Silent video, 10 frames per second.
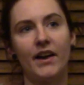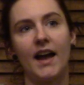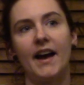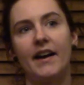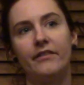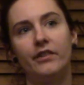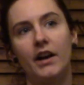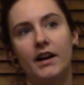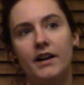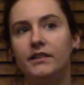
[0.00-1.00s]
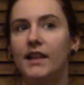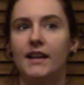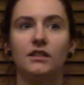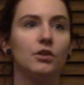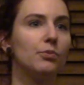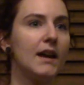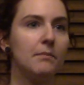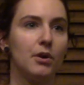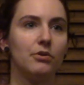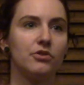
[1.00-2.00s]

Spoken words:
I have like the rainbow